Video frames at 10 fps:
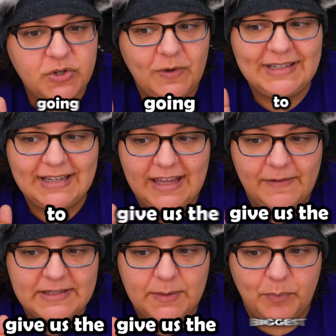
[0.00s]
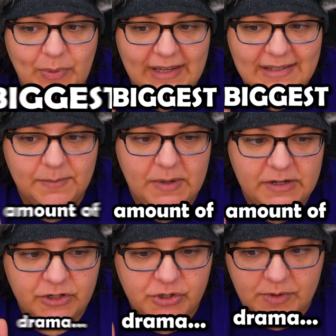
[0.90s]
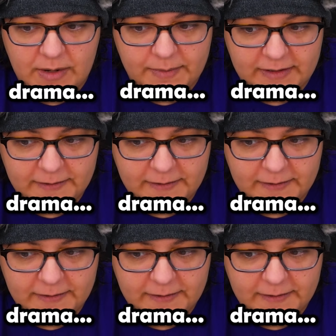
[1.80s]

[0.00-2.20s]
going to give us the biggest amount of drama?